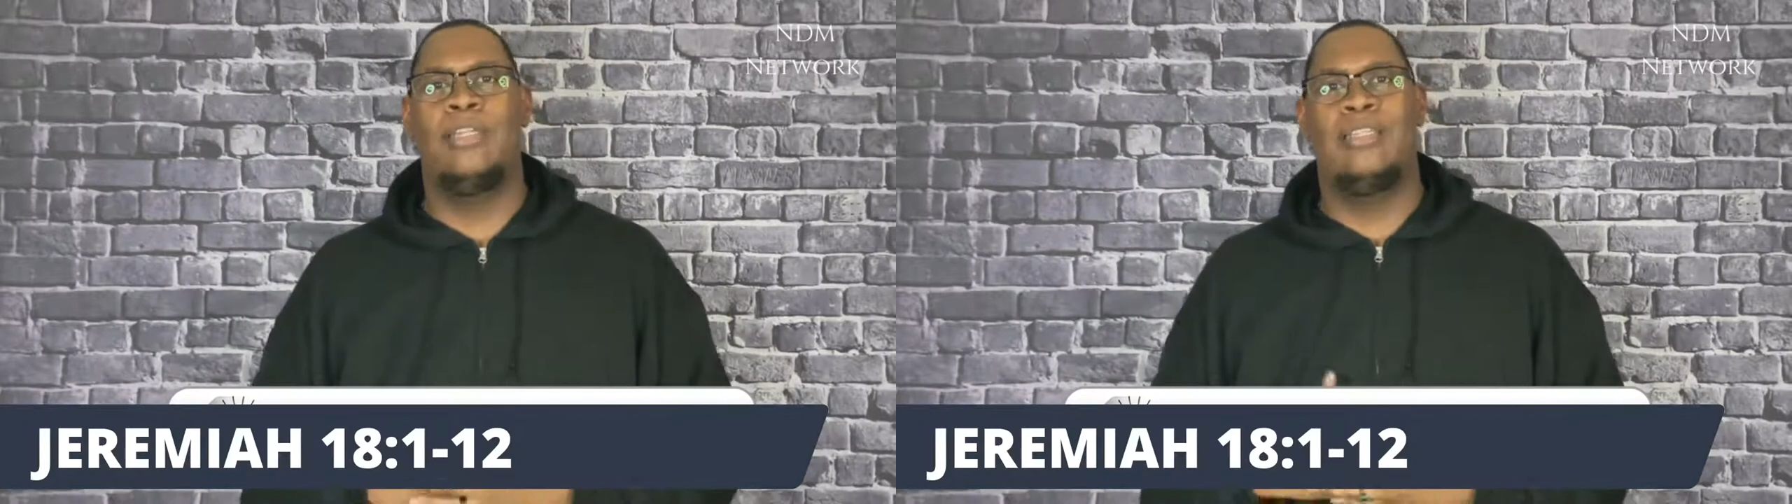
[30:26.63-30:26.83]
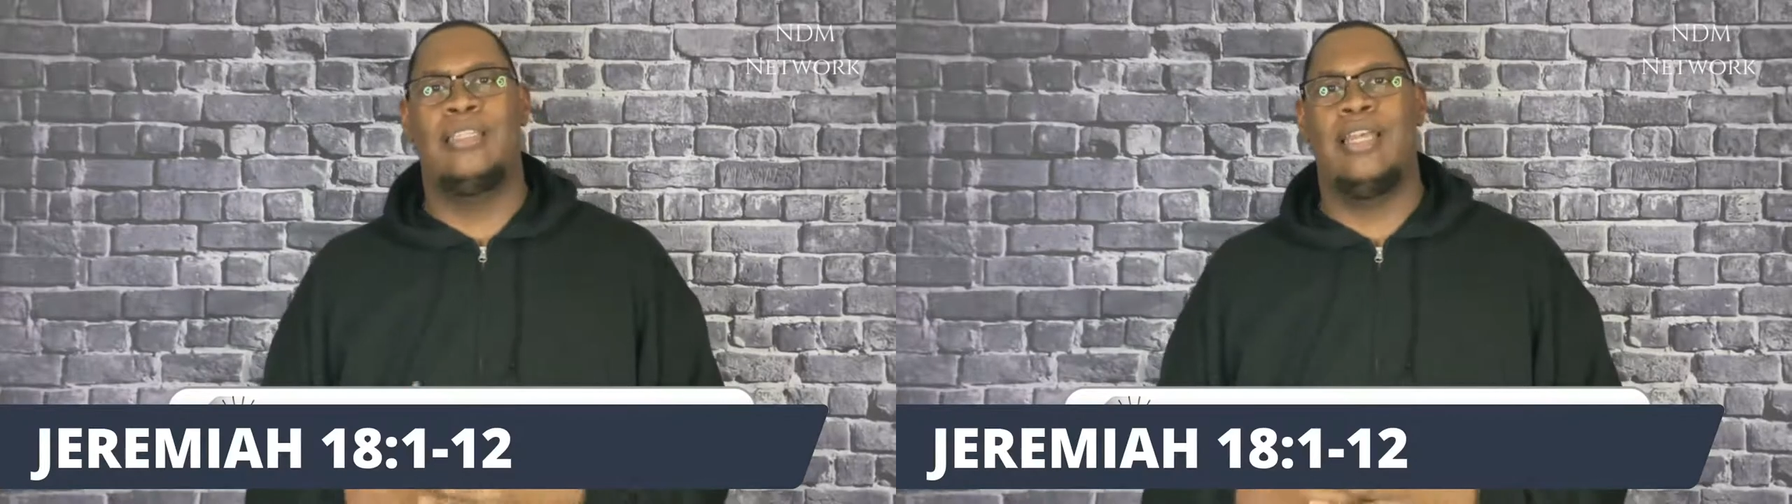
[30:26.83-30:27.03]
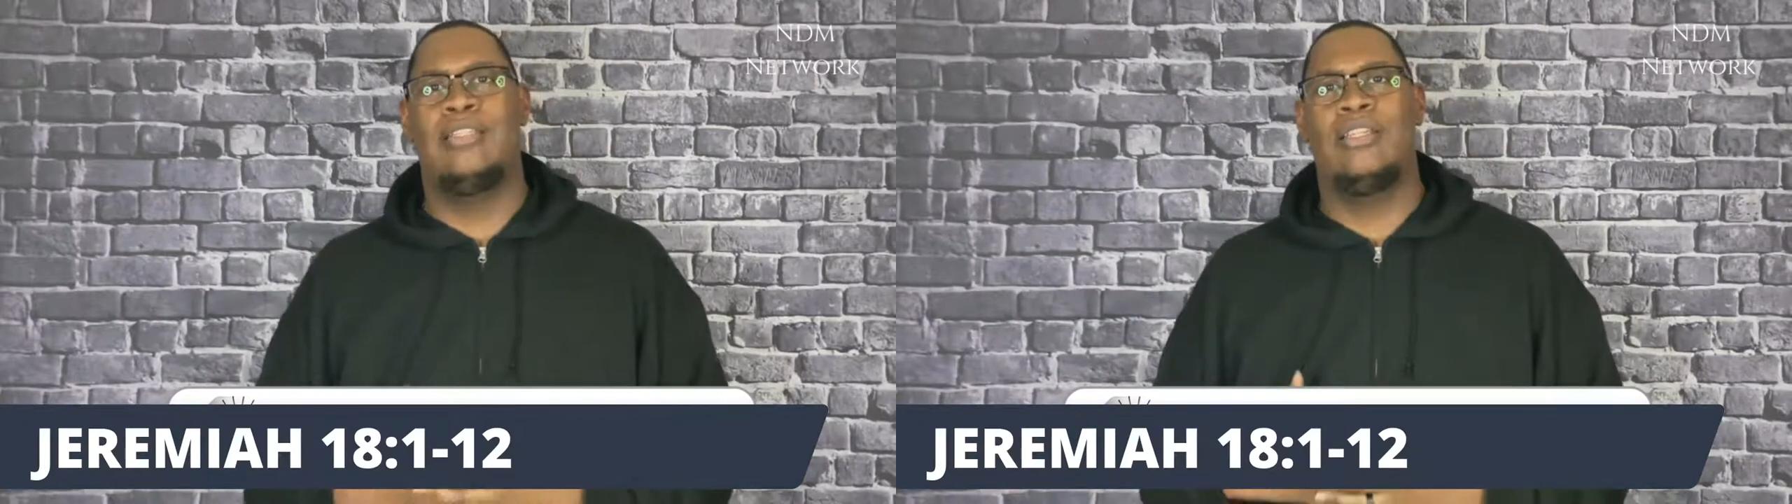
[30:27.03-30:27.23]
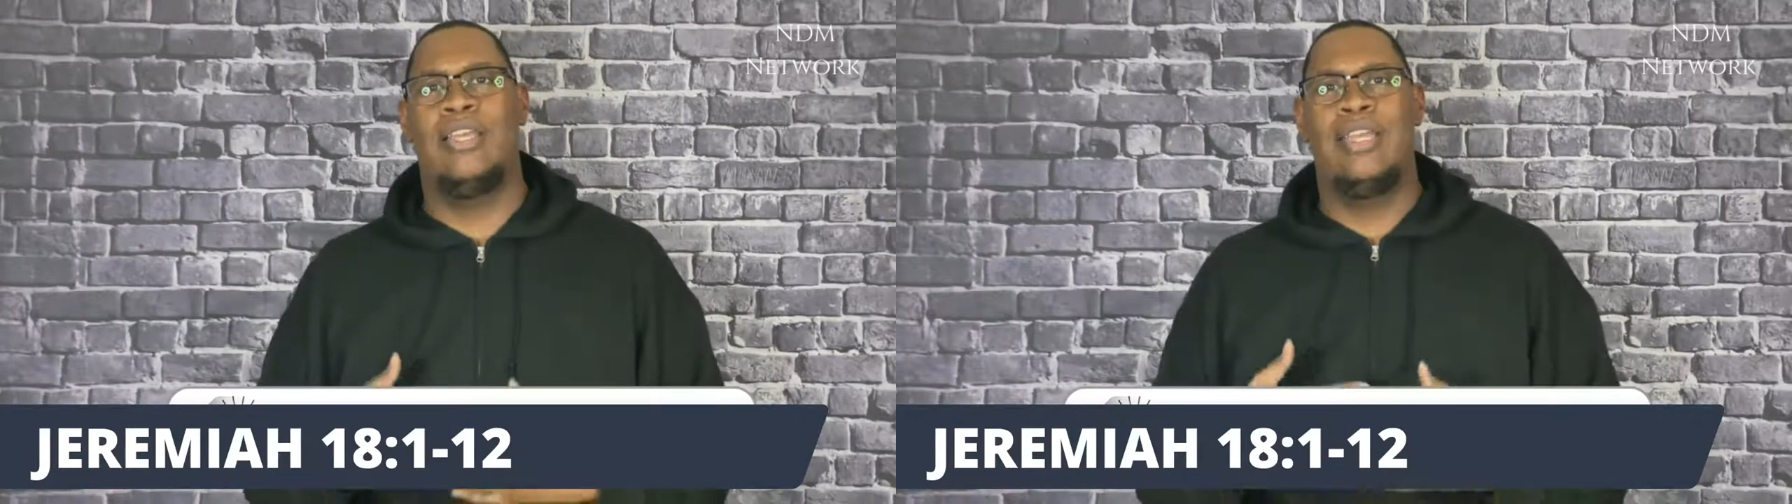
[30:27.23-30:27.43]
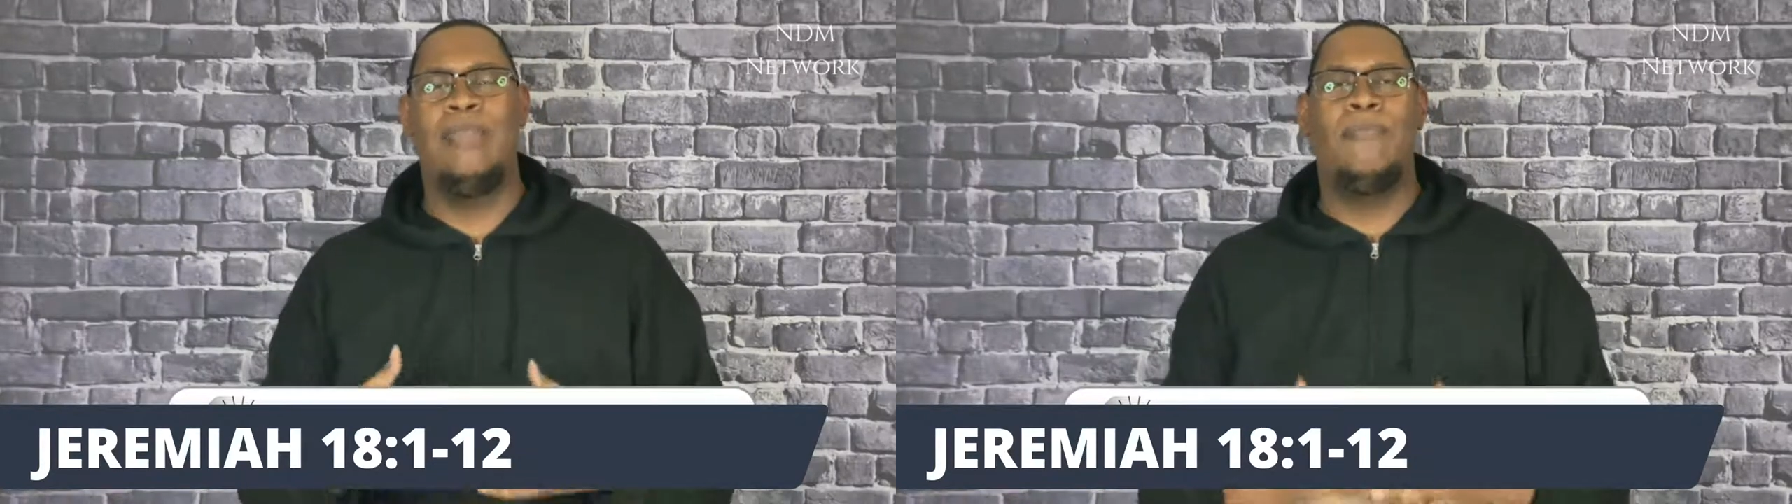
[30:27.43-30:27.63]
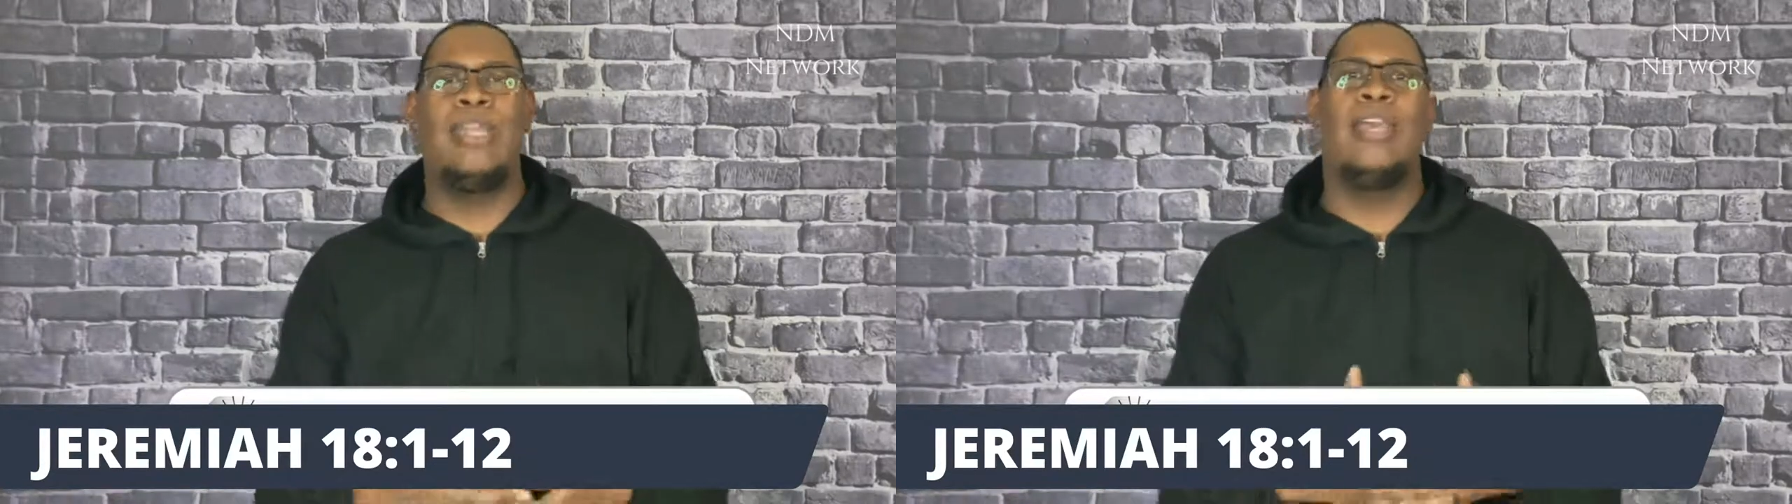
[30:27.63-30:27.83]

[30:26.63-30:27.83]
disaster that he may